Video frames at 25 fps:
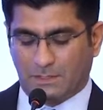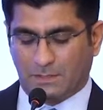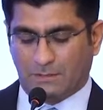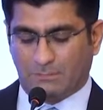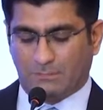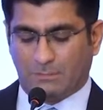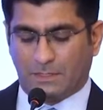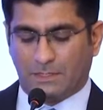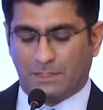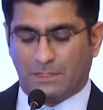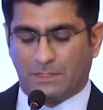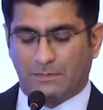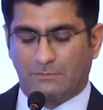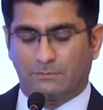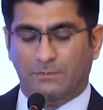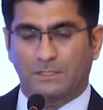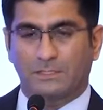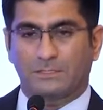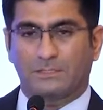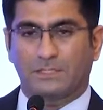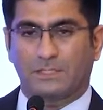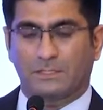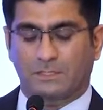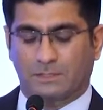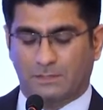by
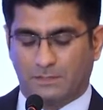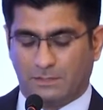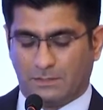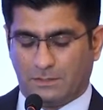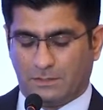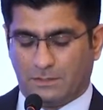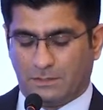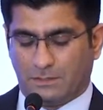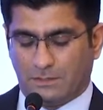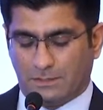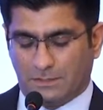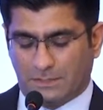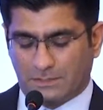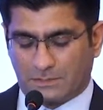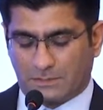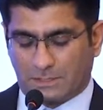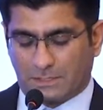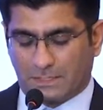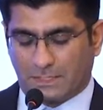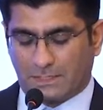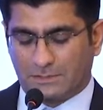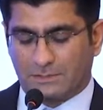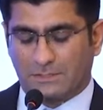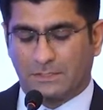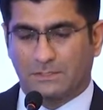leveraging
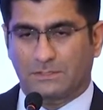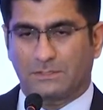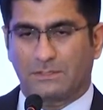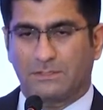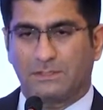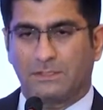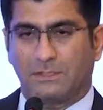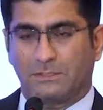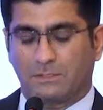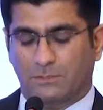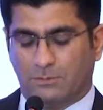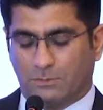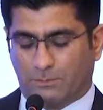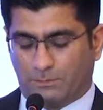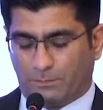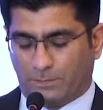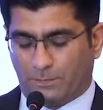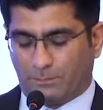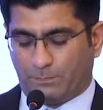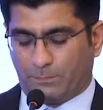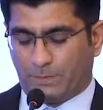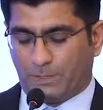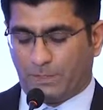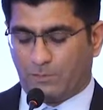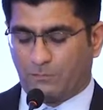digitalization to
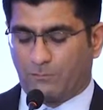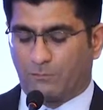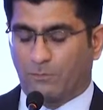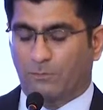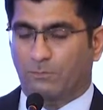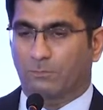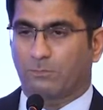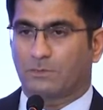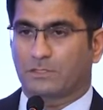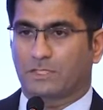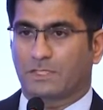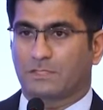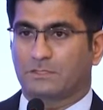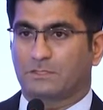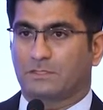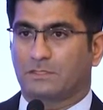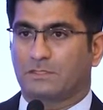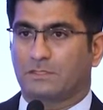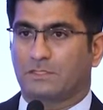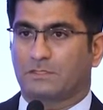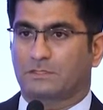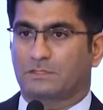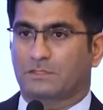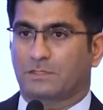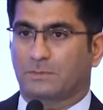prepare for potential
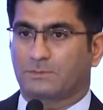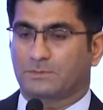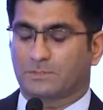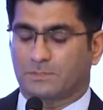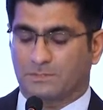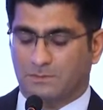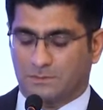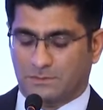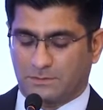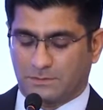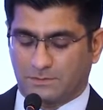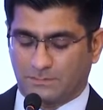disruptions.